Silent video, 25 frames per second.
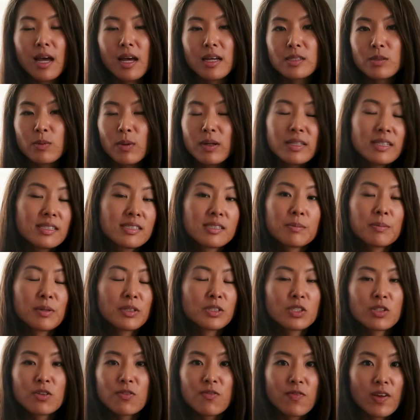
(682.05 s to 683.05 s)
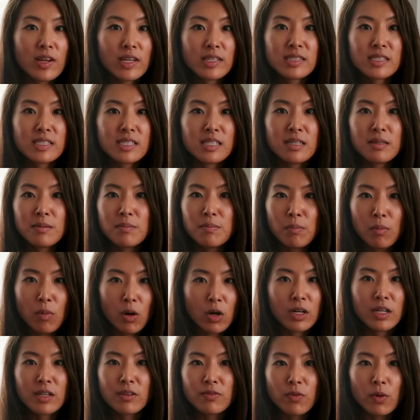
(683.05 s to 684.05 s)
as well as a bunch of fancy
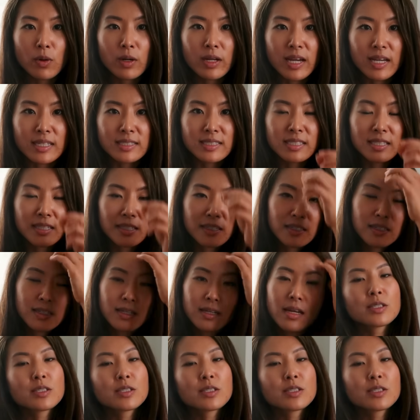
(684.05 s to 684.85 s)
market forecasting,